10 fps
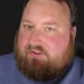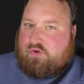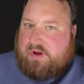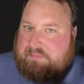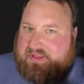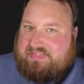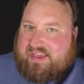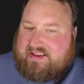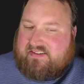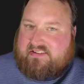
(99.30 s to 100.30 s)
creepy
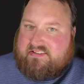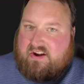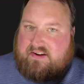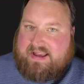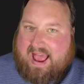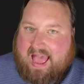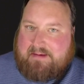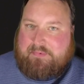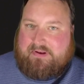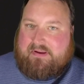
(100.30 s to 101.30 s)
things are starting to
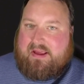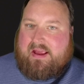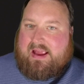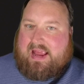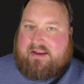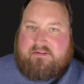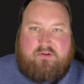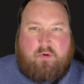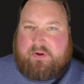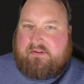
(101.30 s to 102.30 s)
happen and
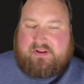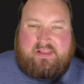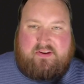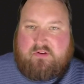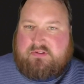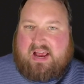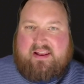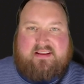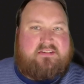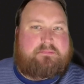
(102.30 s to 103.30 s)
nobody really knows how to
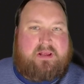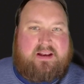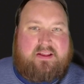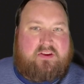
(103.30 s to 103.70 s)
explain it.